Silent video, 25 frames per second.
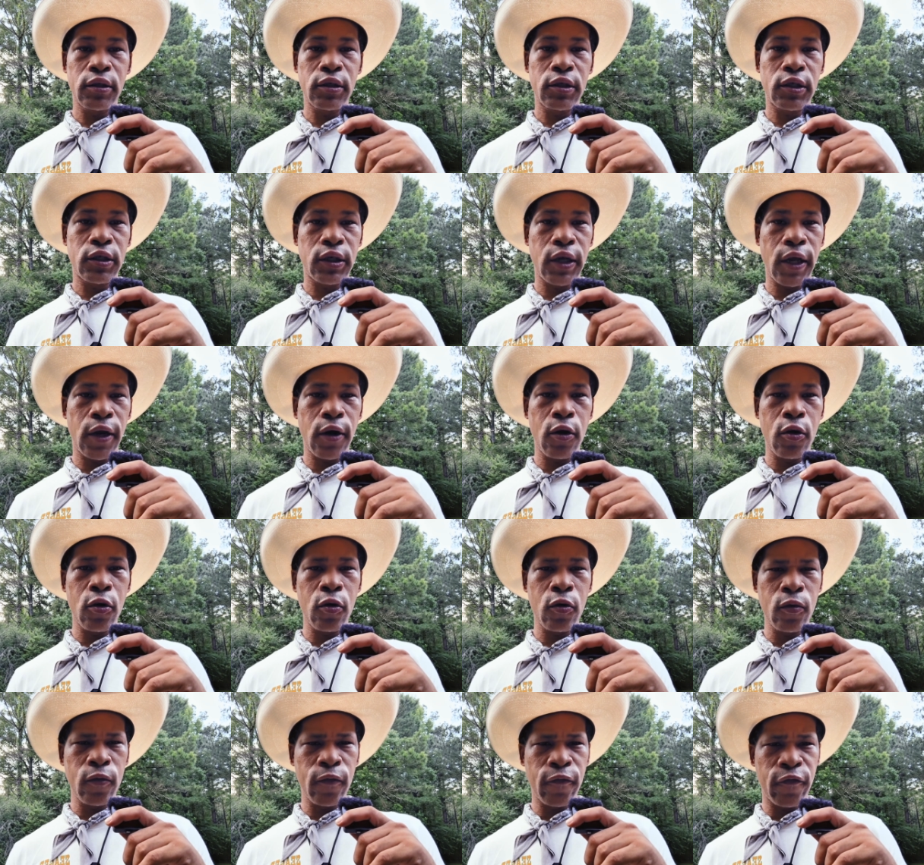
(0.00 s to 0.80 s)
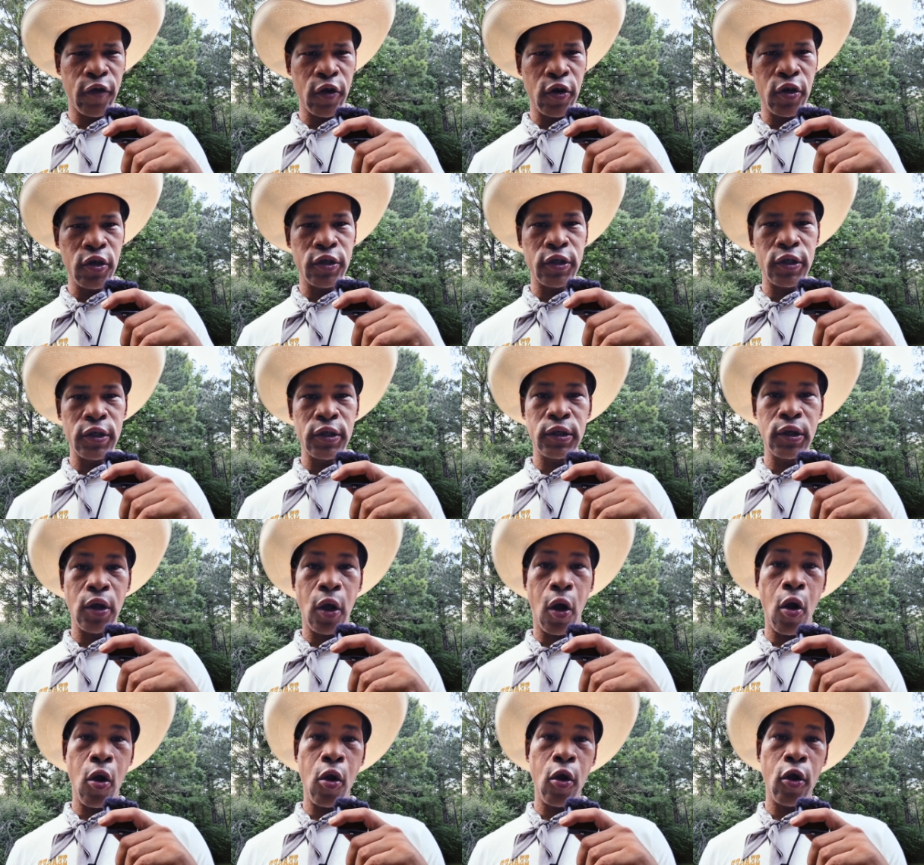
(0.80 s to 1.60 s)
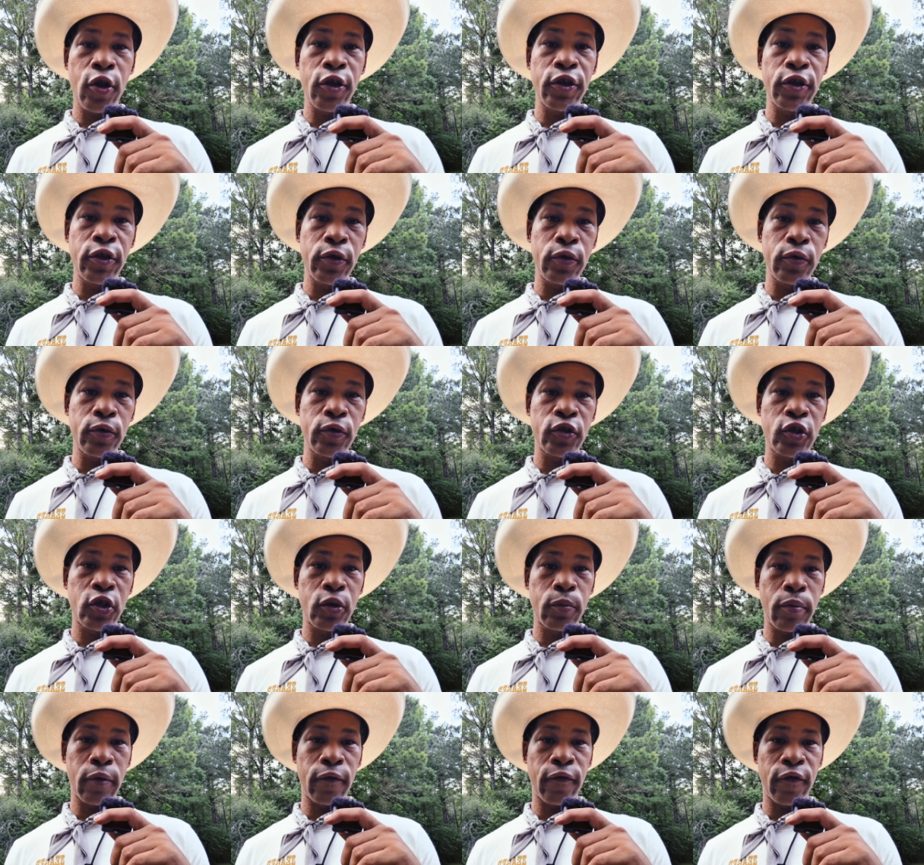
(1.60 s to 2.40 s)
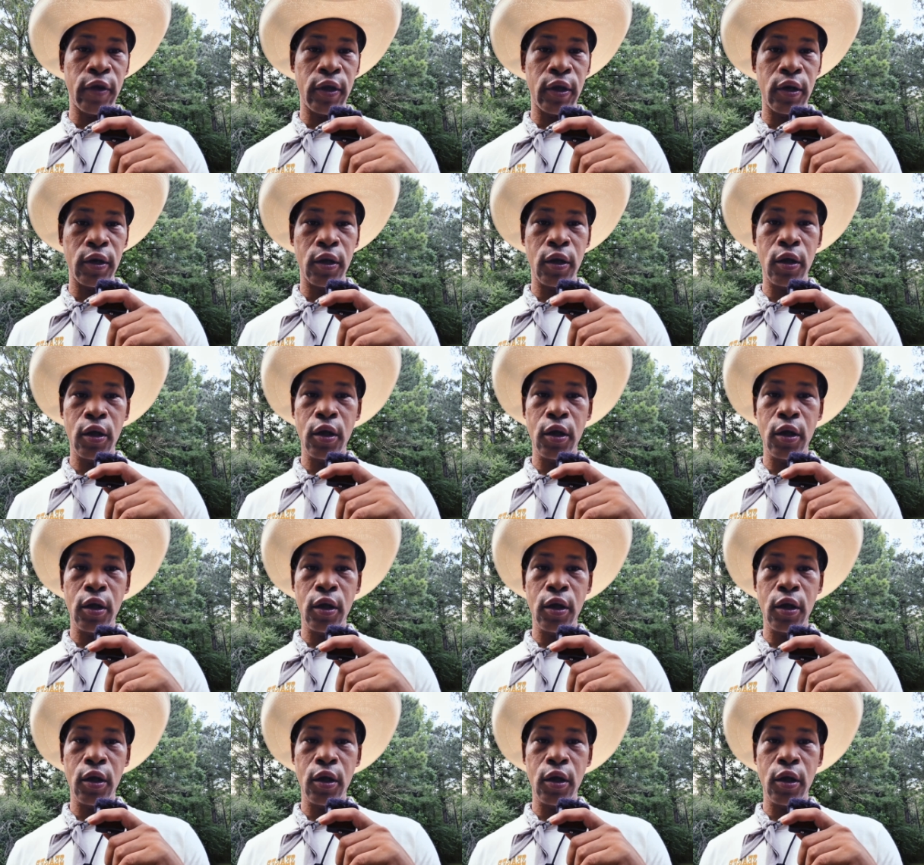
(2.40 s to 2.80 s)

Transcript: sterile versions are used to prevent